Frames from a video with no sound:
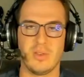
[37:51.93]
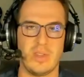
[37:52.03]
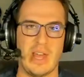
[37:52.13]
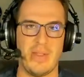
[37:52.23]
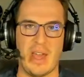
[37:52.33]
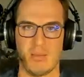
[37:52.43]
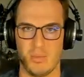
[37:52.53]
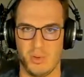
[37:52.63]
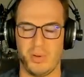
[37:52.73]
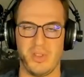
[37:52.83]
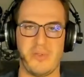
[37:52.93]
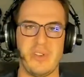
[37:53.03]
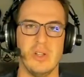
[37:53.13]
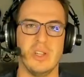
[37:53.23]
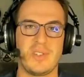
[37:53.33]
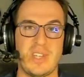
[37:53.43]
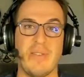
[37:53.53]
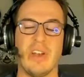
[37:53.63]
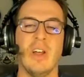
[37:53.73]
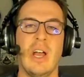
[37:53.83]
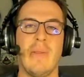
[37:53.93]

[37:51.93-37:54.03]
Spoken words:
That will put the field at 7.